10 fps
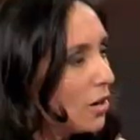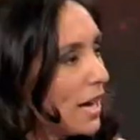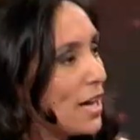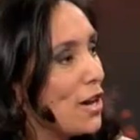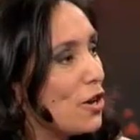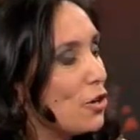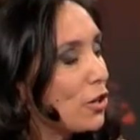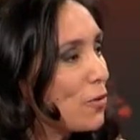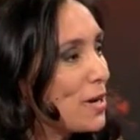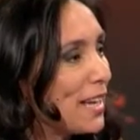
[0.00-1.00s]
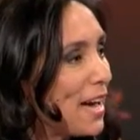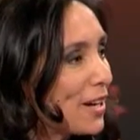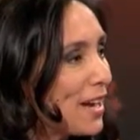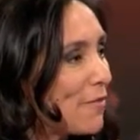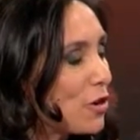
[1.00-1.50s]
Okay, Luca, we're now
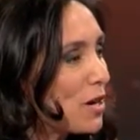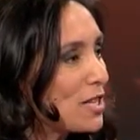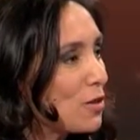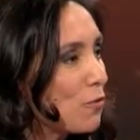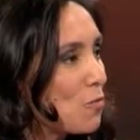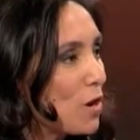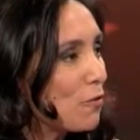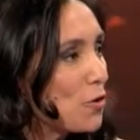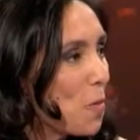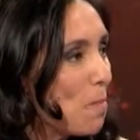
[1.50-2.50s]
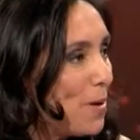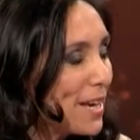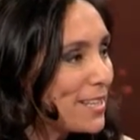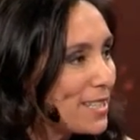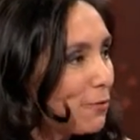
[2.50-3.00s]
going to have a question from one of your
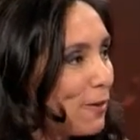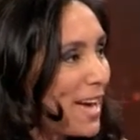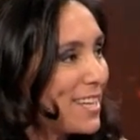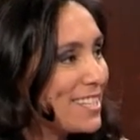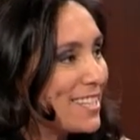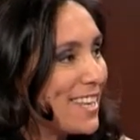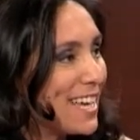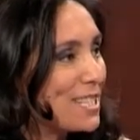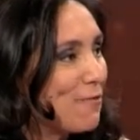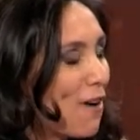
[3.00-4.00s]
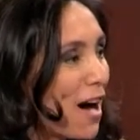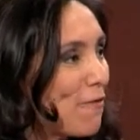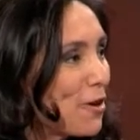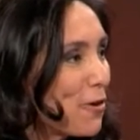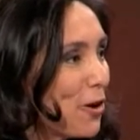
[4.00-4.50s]
biggest fans, and that's
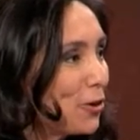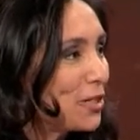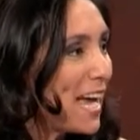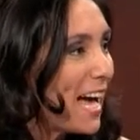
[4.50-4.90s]
5-year-old